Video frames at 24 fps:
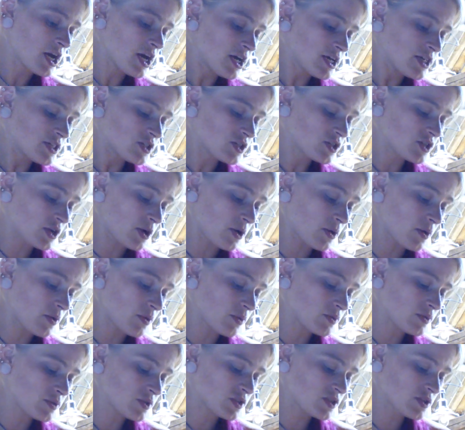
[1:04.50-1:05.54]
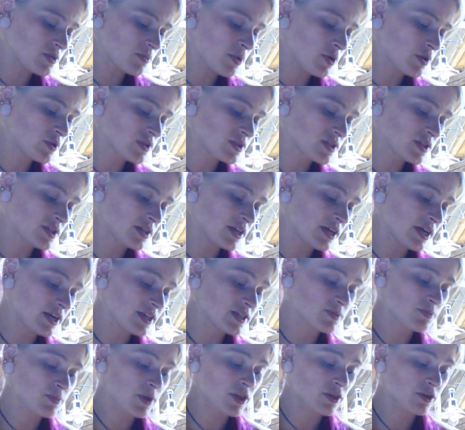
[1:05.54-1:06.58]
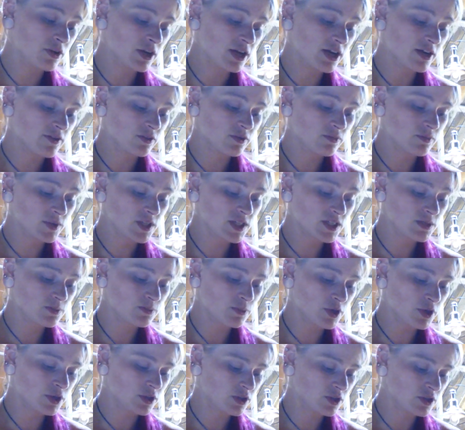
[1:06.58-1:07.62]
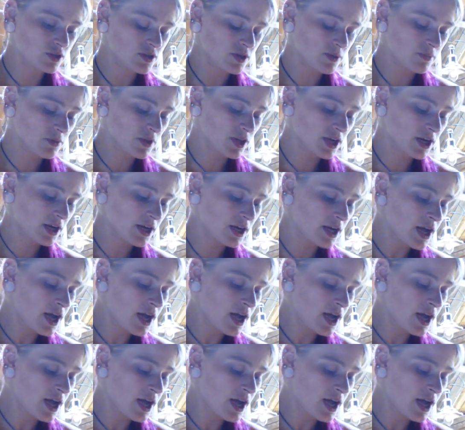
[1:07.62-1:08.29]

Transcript: So supposedly his mother gave him this book or something,